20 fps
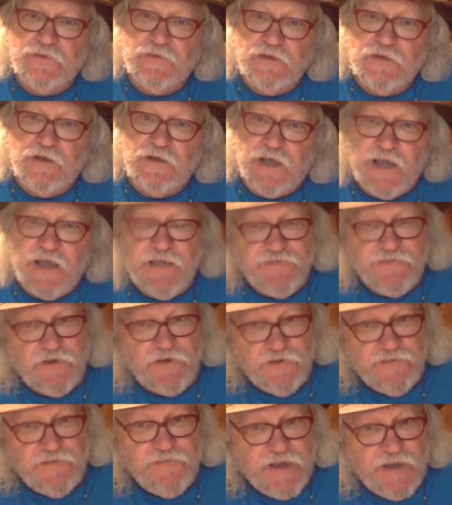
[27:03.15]
I have a
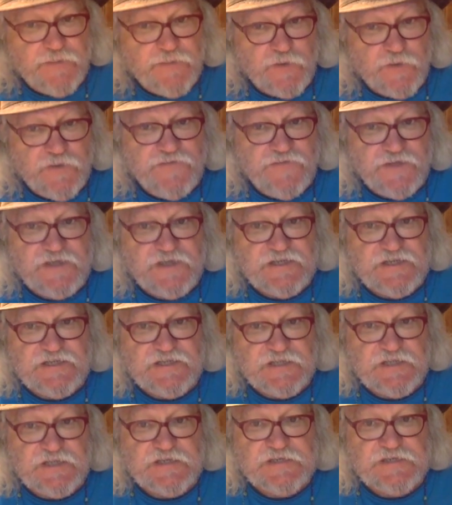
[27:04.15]
good memory for
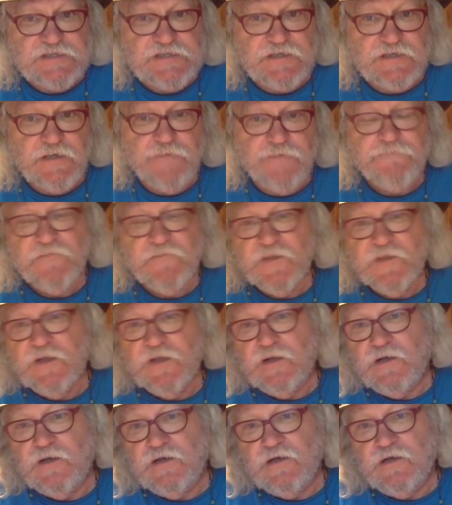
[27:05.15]
these things.
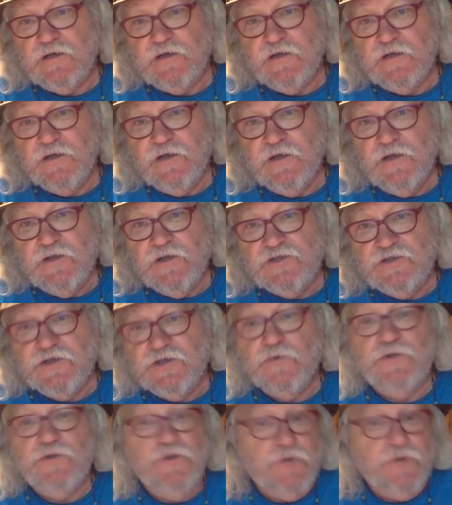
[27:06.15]
Uh,
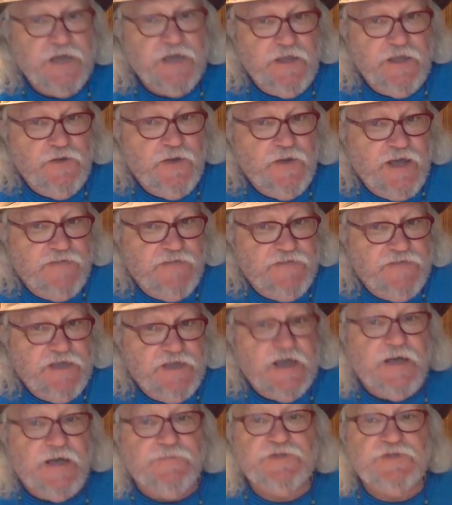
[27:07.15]
so you have the
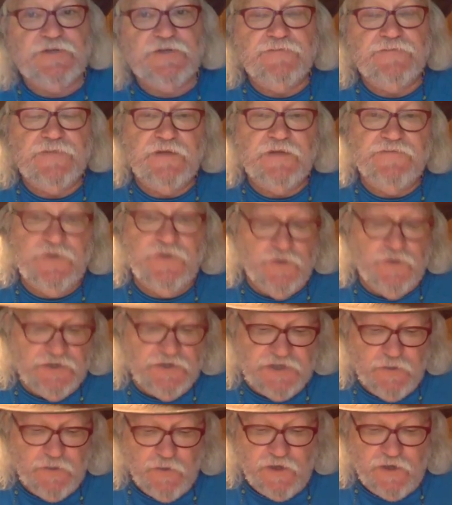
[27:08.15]
option of
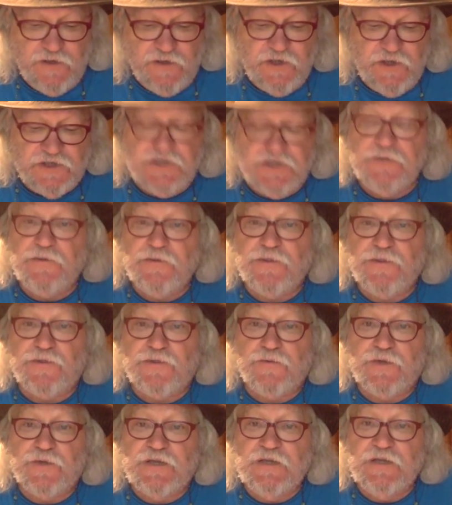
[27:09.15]
using one of these other
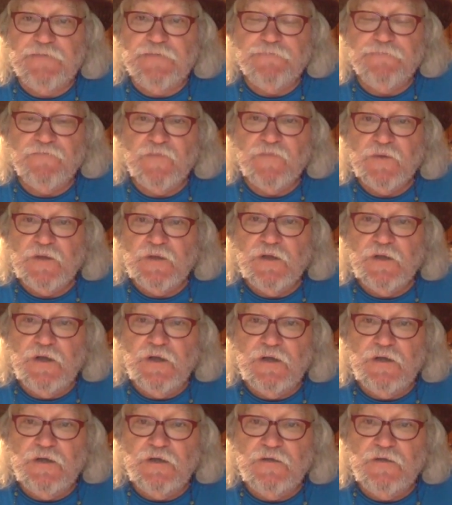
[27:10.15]
3
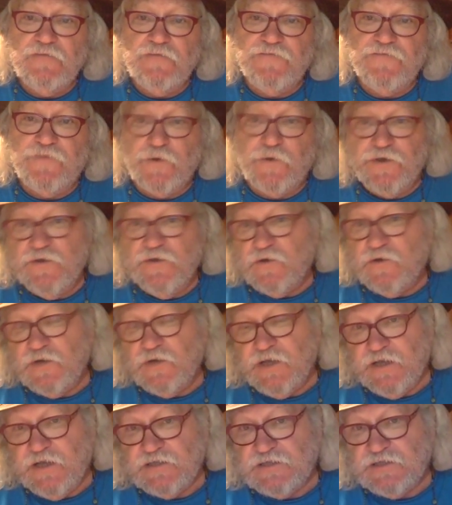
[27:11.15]
for your
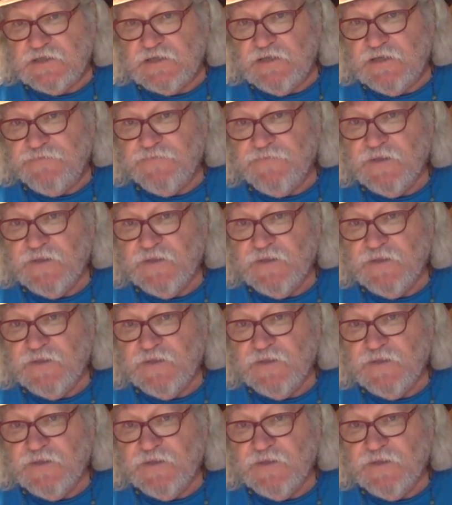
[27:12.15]
essay.